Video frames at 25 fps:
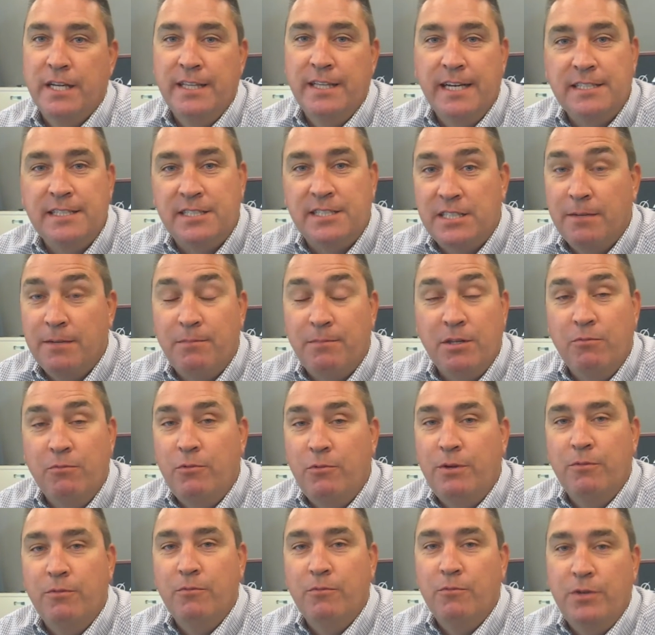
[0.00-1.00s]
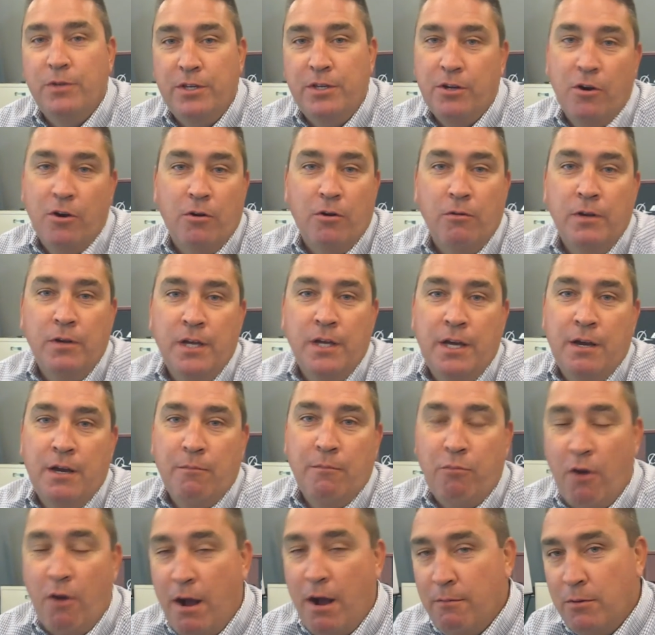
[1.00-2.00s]
And that's something we,
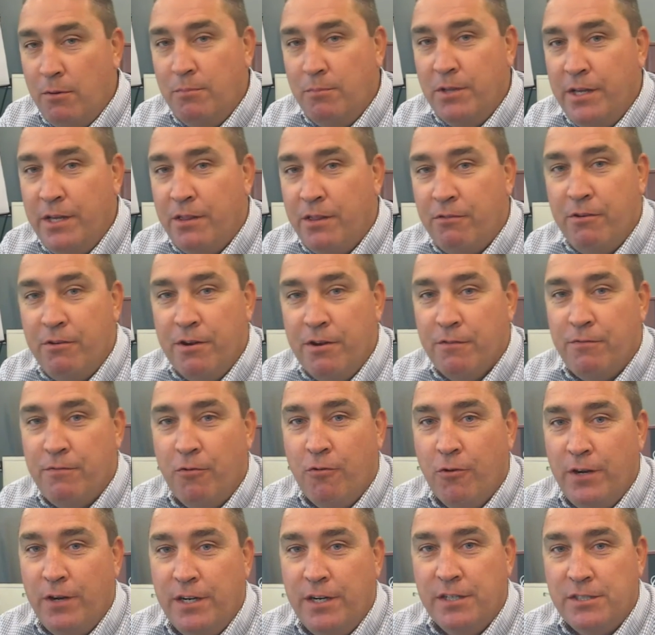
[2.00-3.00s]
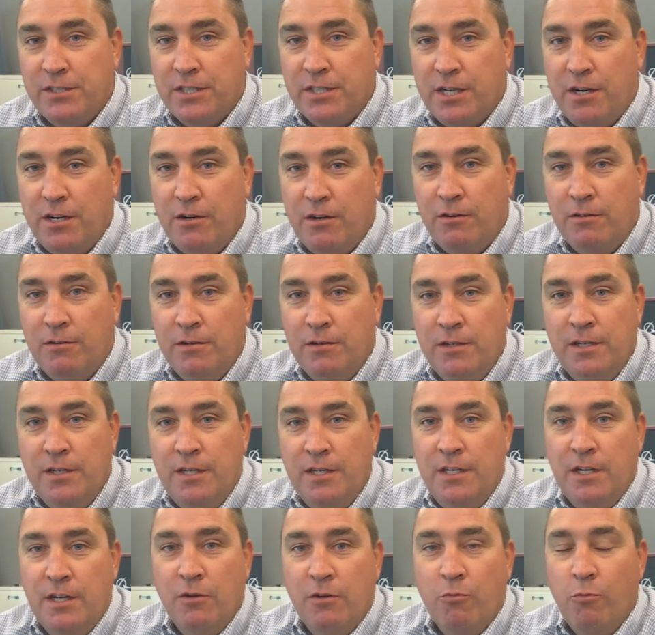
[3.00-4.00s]
probably 3 or 4 years ago,
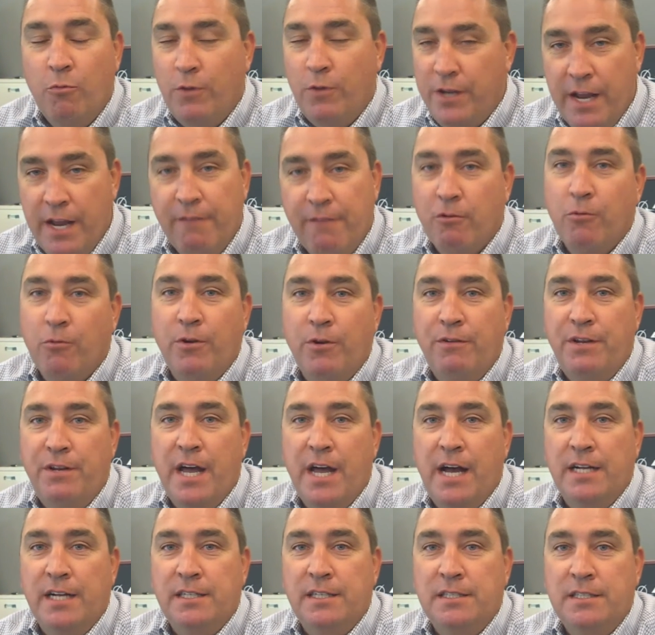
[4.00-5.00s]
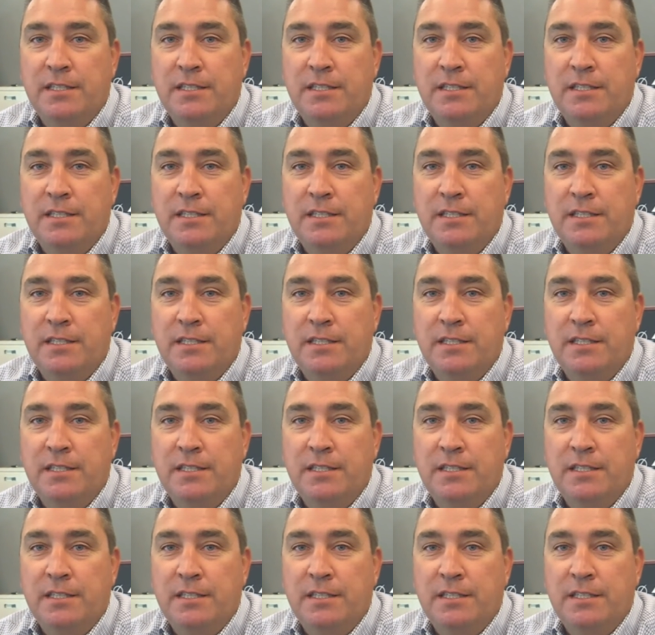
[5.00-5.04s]
we never would have done.